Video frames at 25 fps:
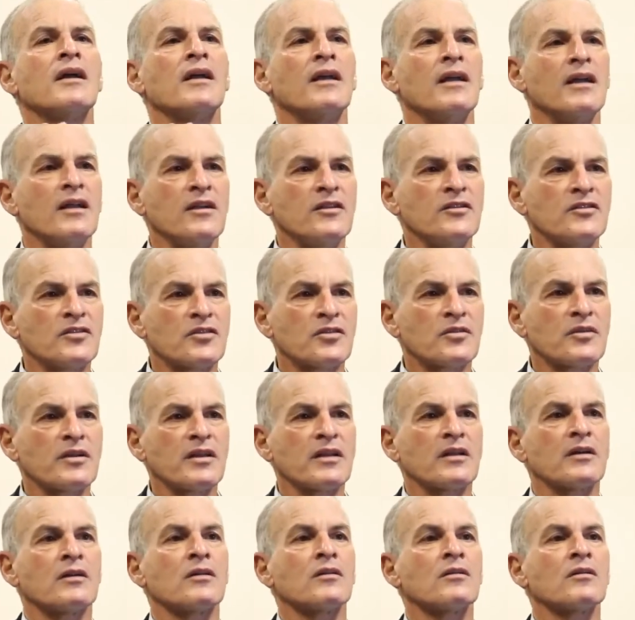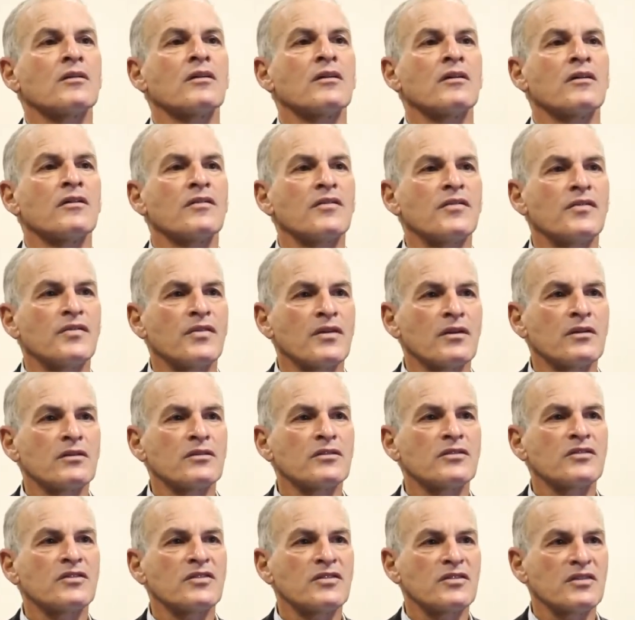Israel, full
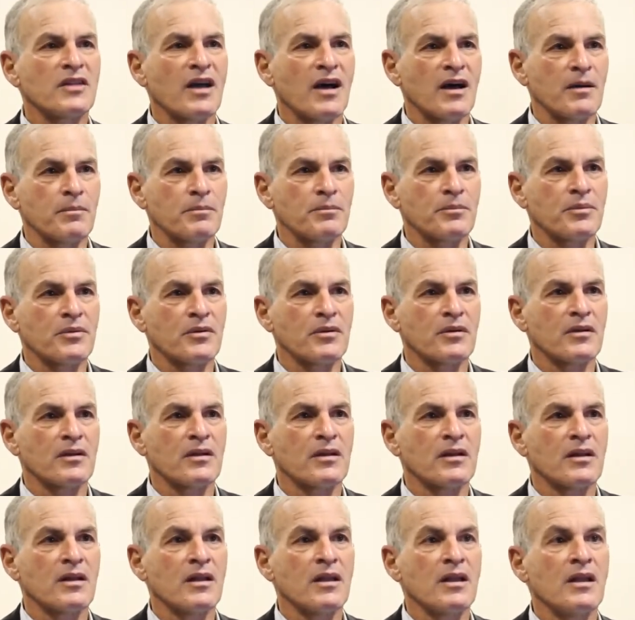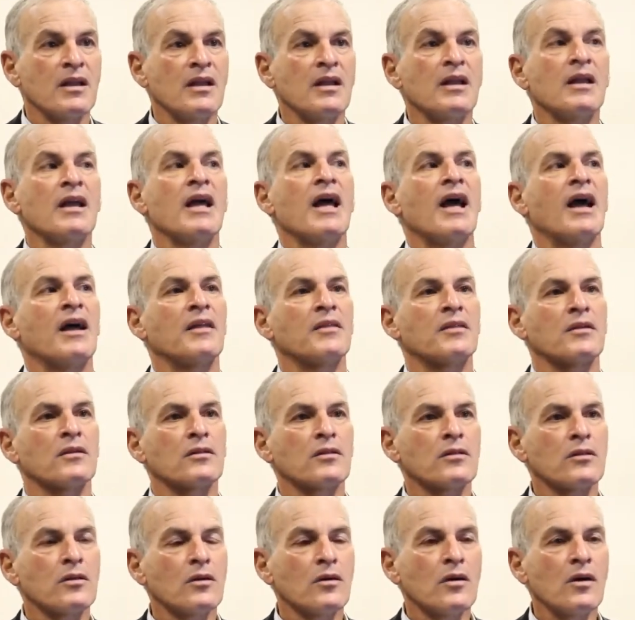stop. And the
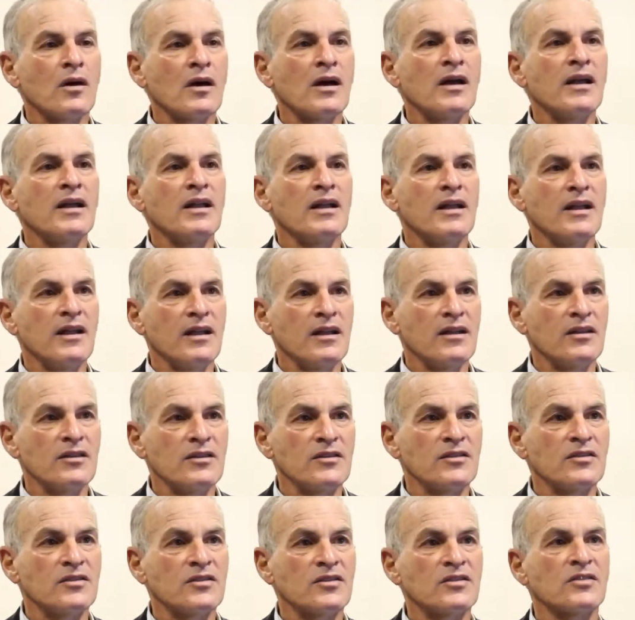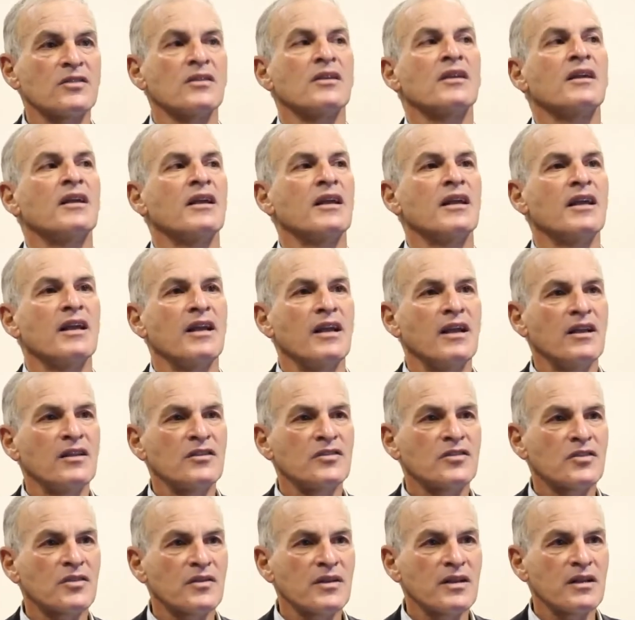law is
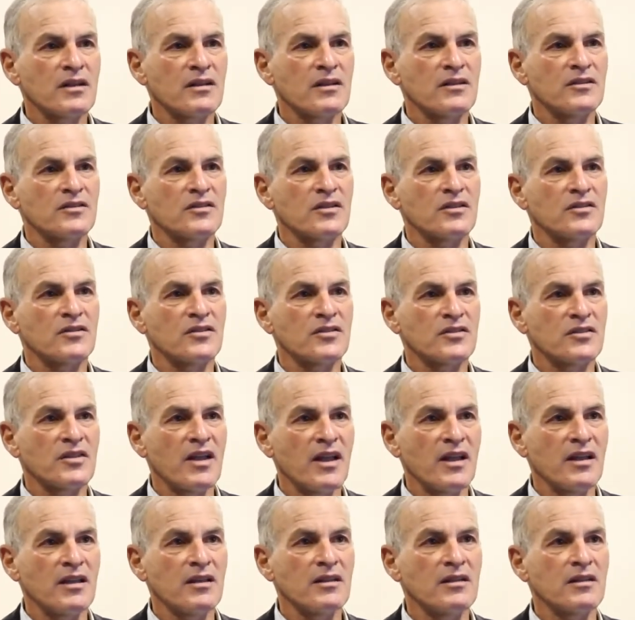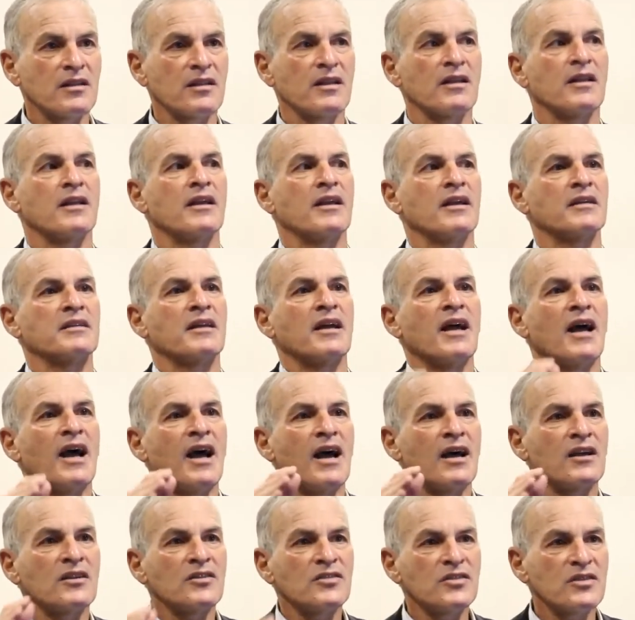Israel is a state. It
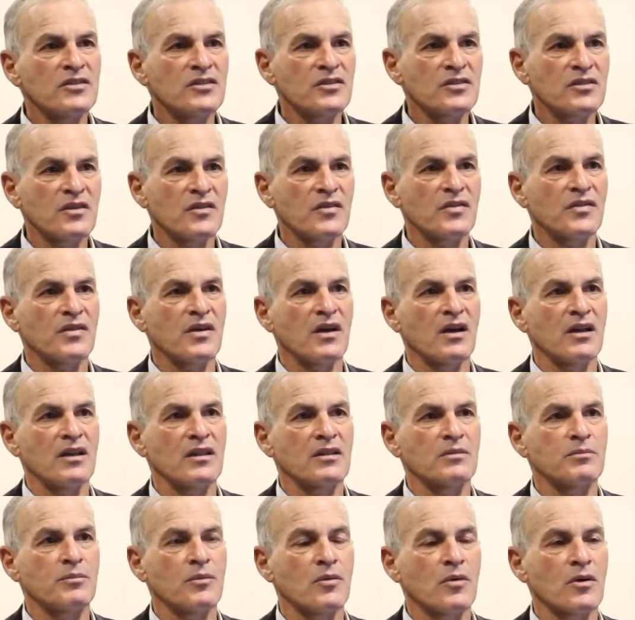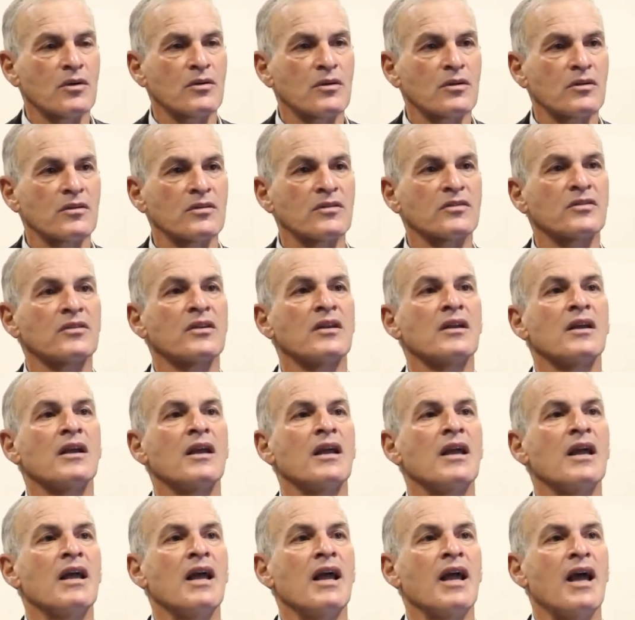has its defined borders.
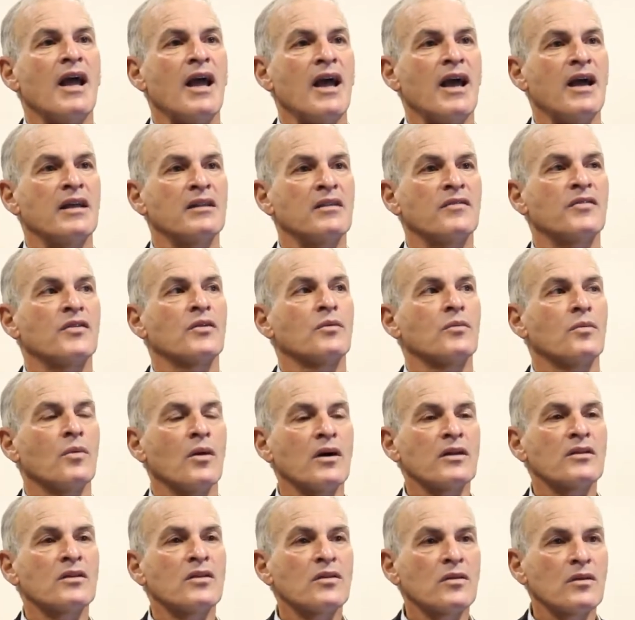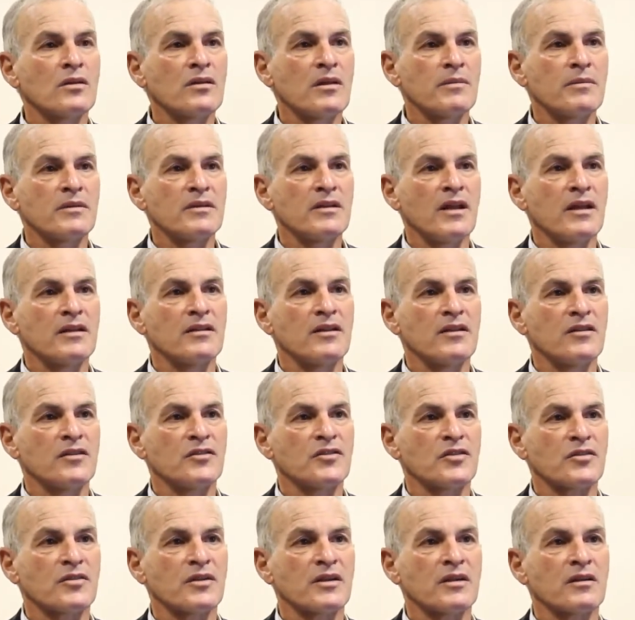And if you want to eliminate
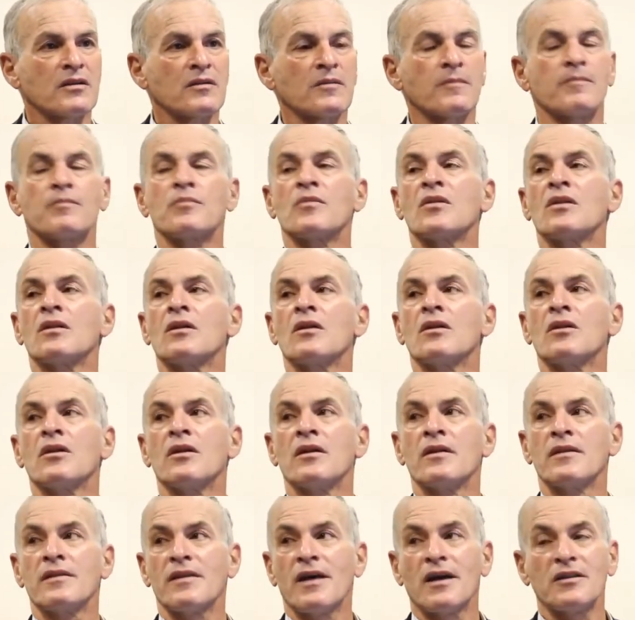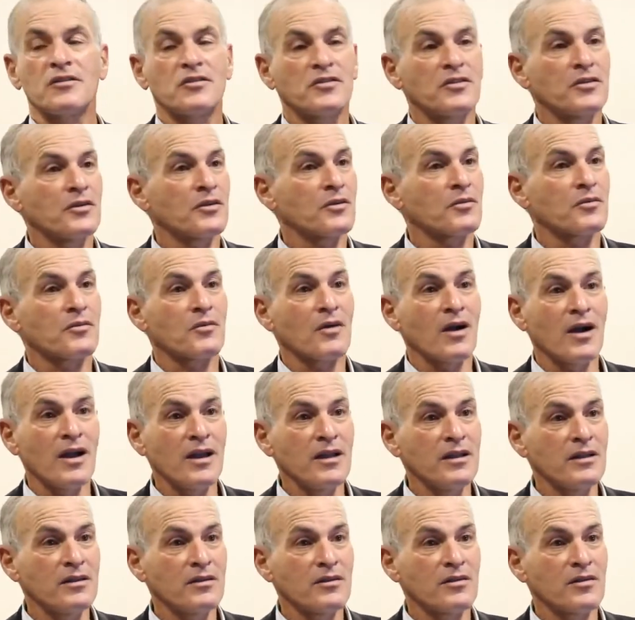Israel, that's your
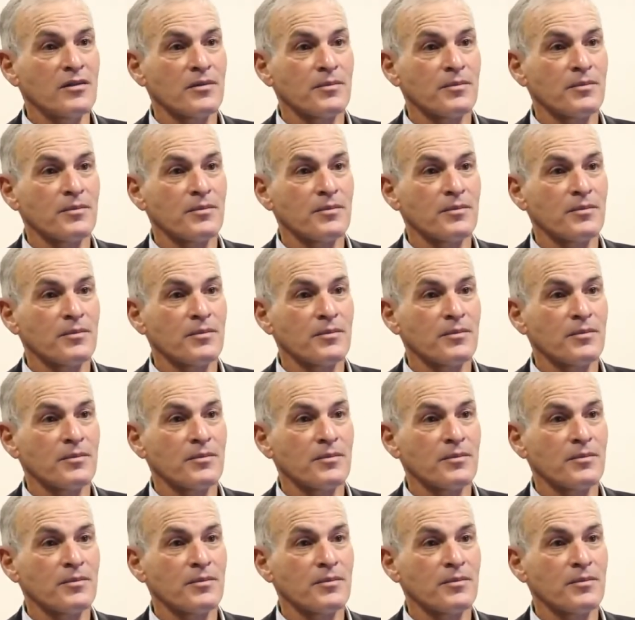right.